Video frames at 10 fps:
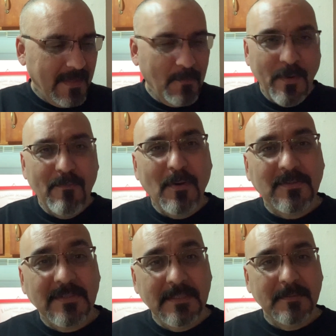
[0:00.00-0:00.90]
we've all
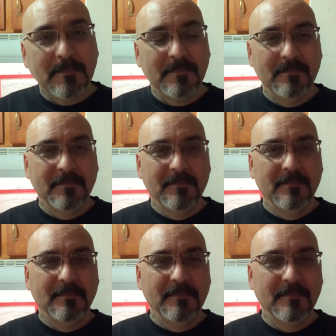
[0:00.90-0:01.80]
seen them.
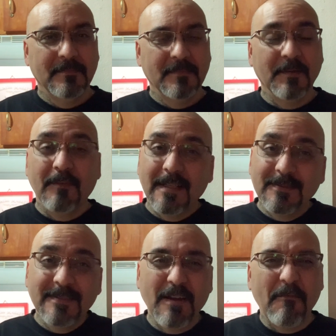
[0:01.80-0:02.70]
The
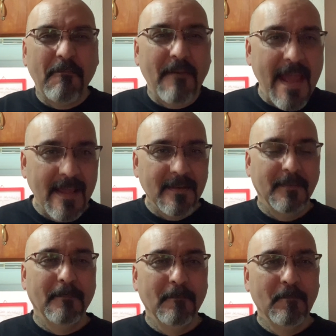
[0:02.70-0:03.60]
models that are fat
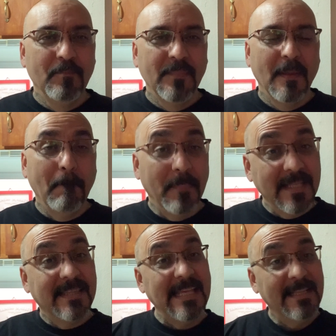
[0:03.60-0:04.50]

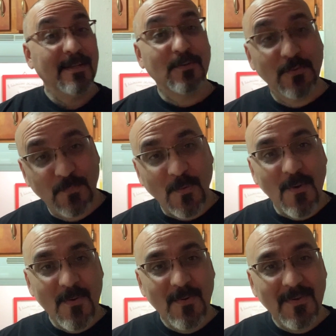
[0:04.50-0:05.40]
but think they're swole.